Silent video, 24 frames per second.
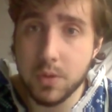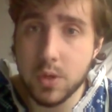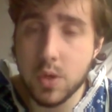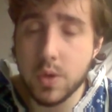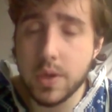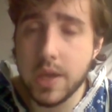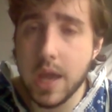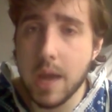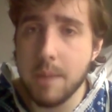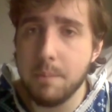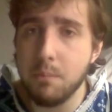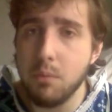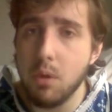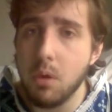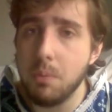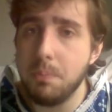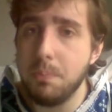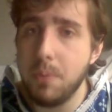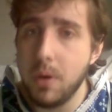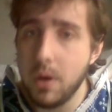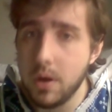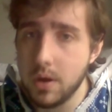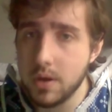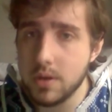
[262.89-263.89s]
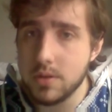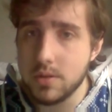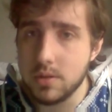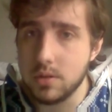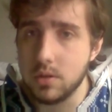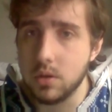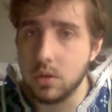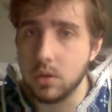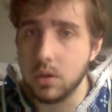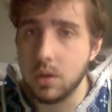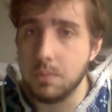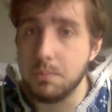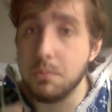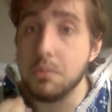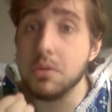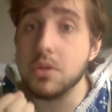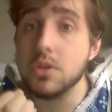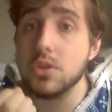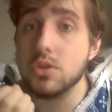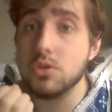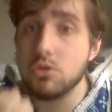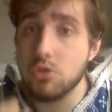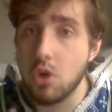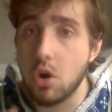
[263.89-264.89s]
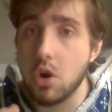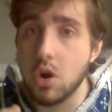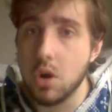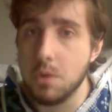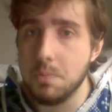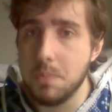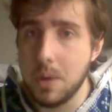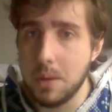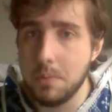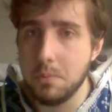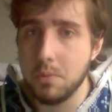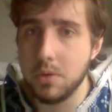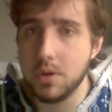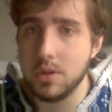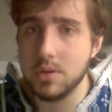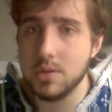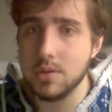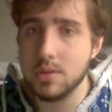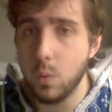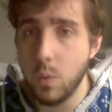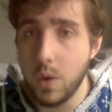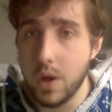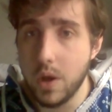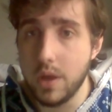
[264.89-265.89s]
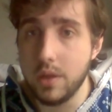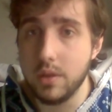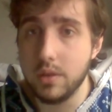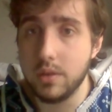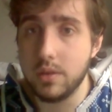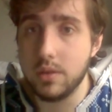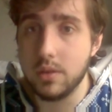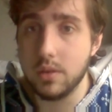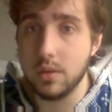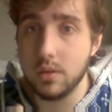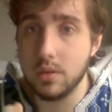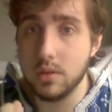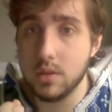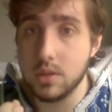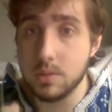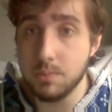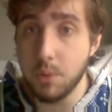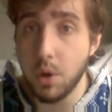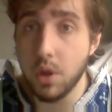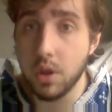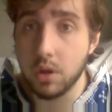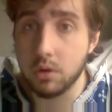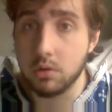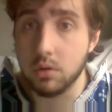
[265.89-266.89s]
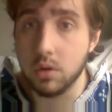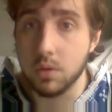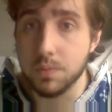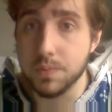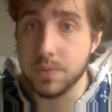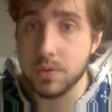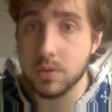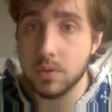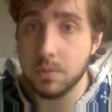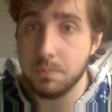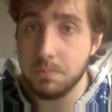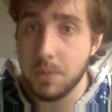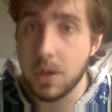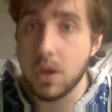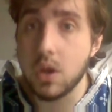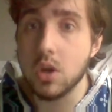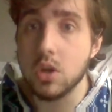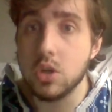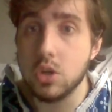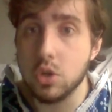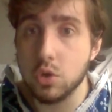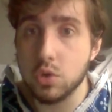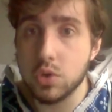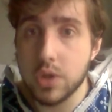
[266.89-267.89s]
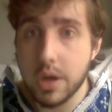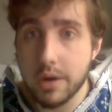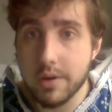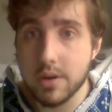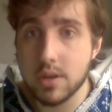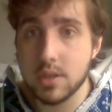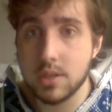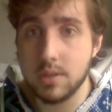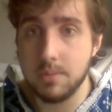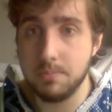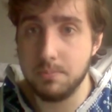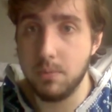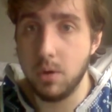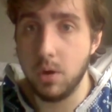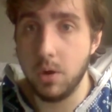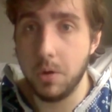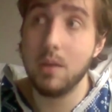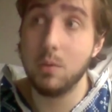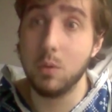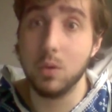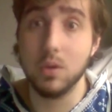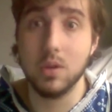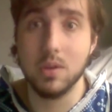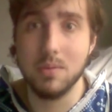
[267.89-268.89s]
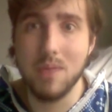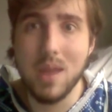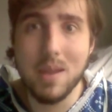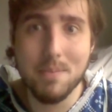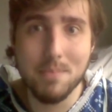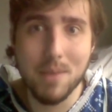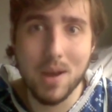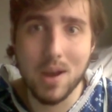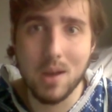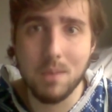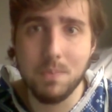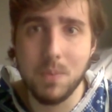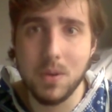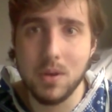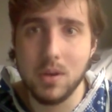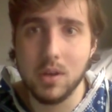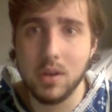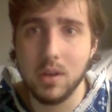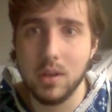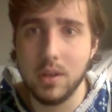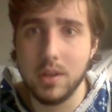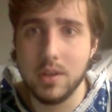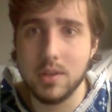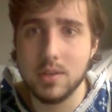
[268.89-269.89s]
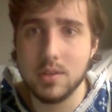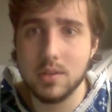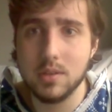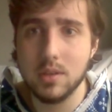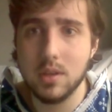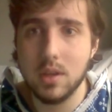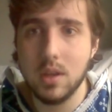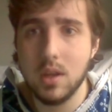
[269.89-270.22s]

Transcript: you get more personal and more stronger memories with smaller groups because you'll cherish them more. Well, in my opinion at least.